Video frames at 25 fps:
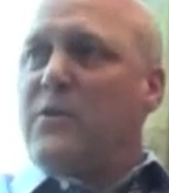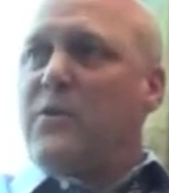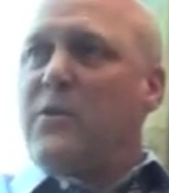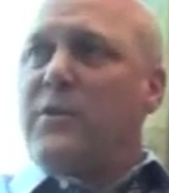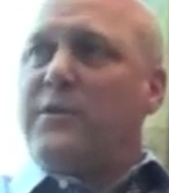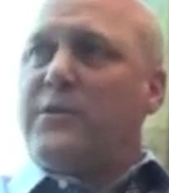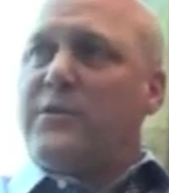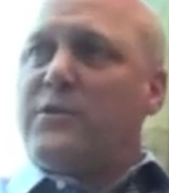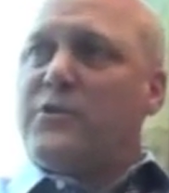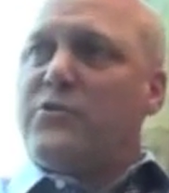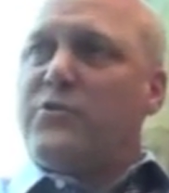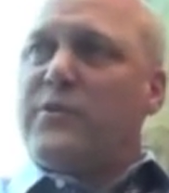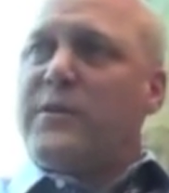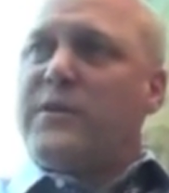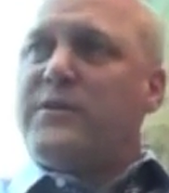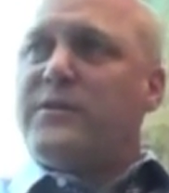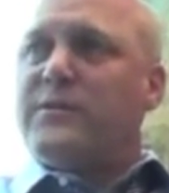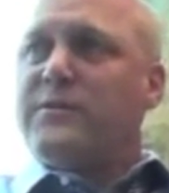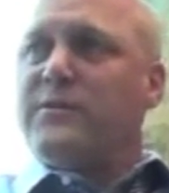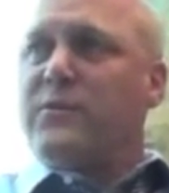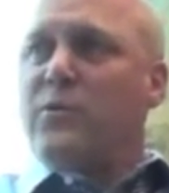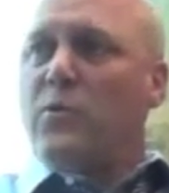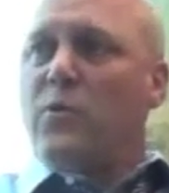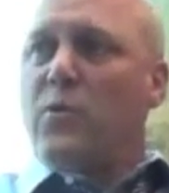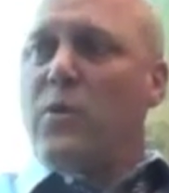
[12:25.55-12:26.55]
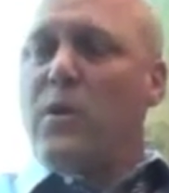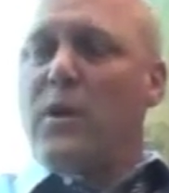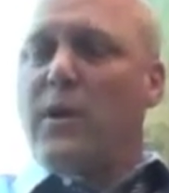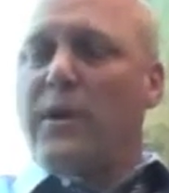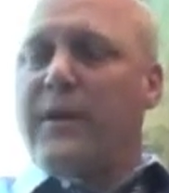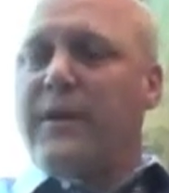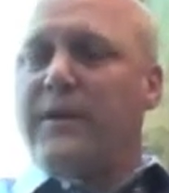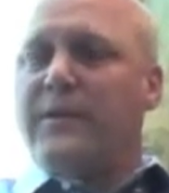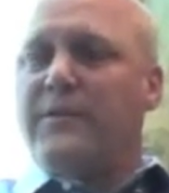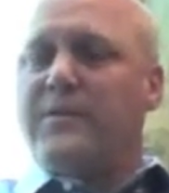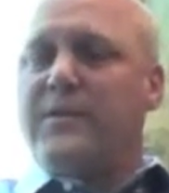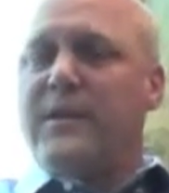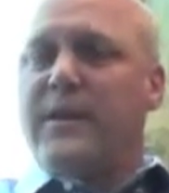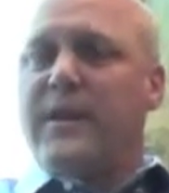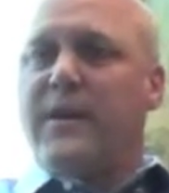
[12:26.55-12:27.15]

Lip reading: on the streets of New Orleans.